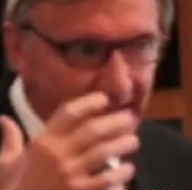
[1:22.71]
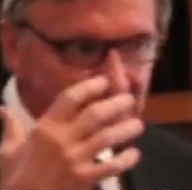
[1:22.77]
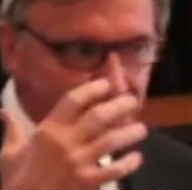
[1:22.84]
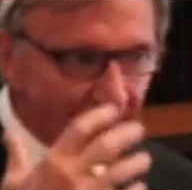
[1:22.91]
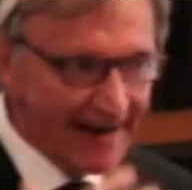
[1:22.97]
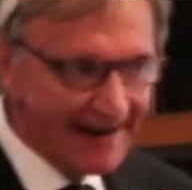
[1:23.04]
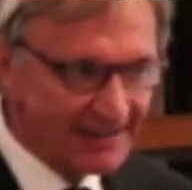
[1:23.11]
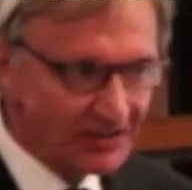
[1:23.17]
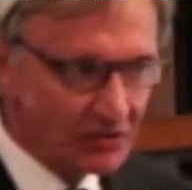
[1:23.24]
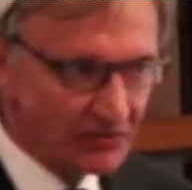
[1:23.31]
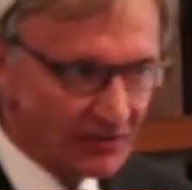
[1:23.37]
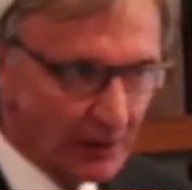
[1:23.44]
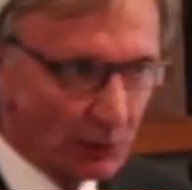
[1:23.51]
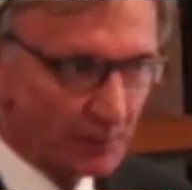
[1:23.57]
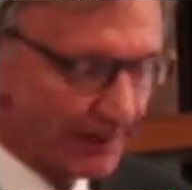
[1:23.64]
as
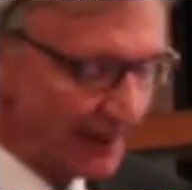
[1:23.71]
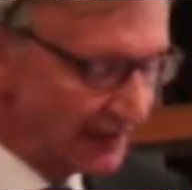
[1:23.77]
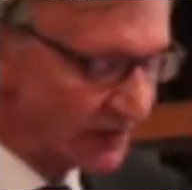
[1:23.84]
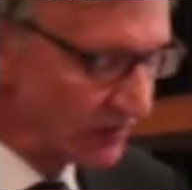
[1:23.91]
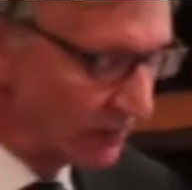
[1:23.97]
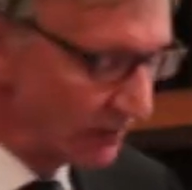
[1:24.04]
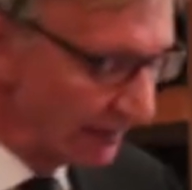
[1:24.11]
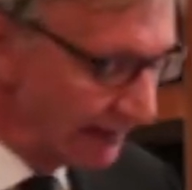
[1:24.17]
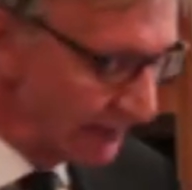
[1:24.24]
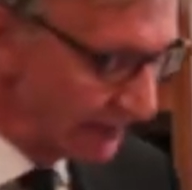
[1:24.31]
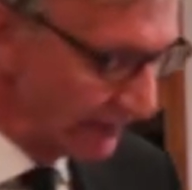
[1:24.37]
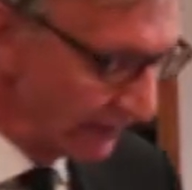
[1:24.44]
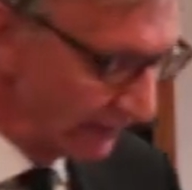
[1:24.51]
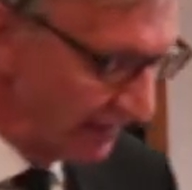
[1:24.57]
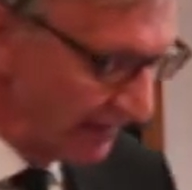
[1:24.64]
pastors, they were pastor
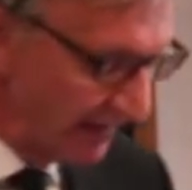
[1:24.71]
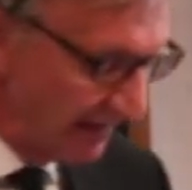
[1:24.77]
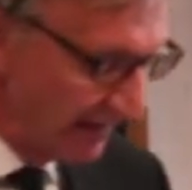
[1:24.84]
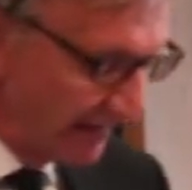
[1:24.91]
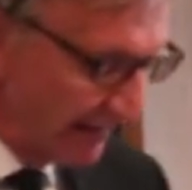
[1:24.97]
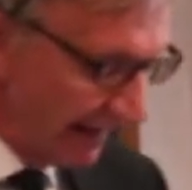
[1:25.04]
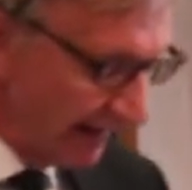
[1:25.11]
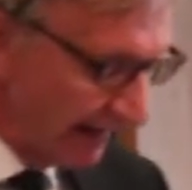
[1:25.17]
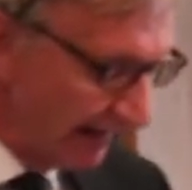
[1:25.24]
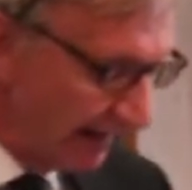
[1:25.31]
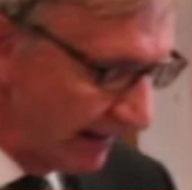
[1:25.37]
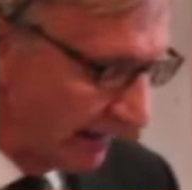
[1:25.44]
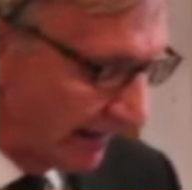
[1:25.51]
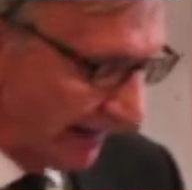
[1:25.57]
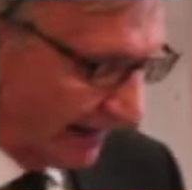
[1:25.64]
leaders,
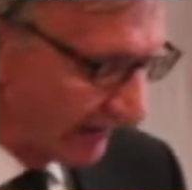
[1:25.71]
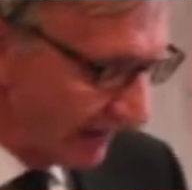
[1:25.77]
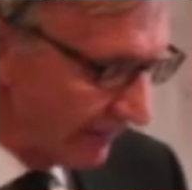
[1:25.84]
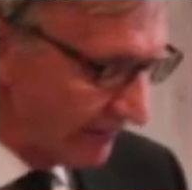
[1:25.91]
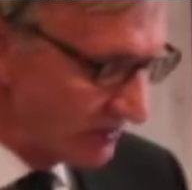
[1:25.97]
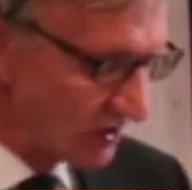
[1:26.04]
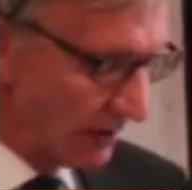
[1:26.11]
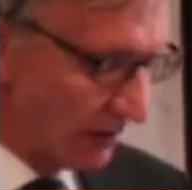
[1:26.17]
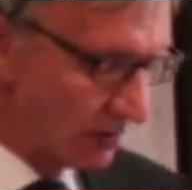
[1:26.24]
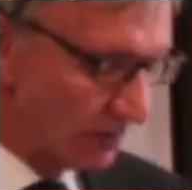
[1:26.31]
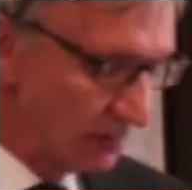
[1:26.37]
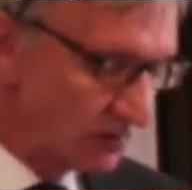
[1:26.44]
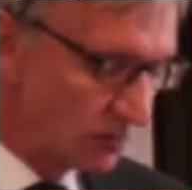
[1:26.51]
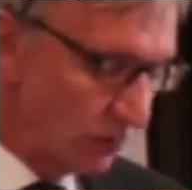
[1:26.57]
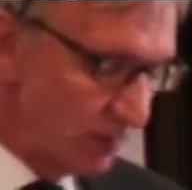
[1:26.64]
that as
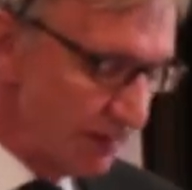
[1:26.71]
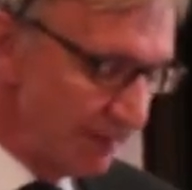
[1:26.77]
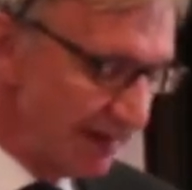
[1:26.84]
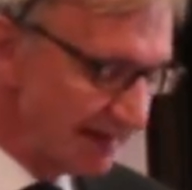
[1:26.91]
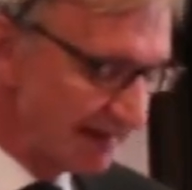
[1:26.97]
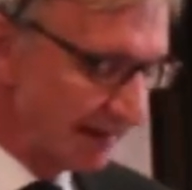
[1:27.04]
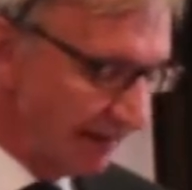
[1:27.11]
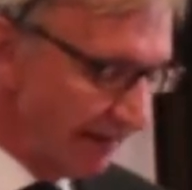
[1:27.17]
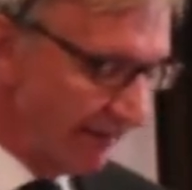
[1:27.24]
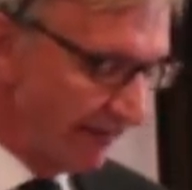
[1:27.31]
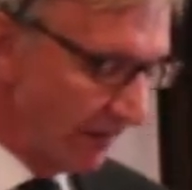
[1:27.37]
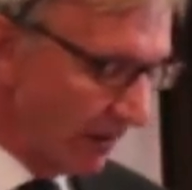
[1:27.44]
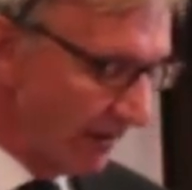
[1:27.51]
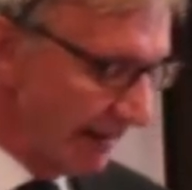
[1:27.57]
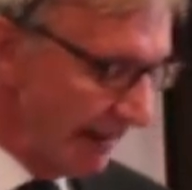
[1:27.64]
evangelicals, we must
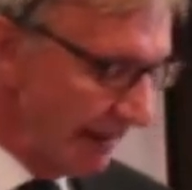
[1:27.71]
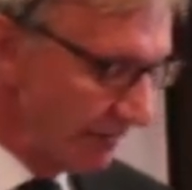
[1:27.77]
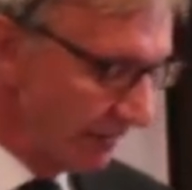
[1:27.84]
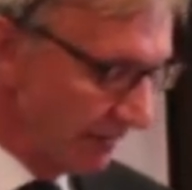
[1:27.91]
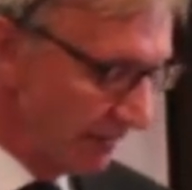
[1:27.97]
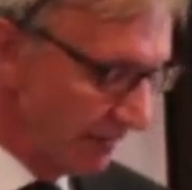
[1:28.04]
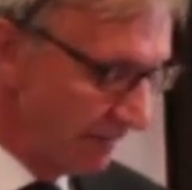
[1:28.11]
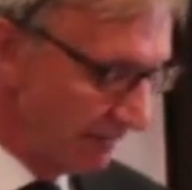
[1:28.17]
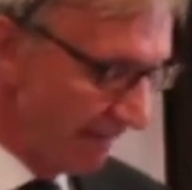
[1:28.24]
love our neighbor.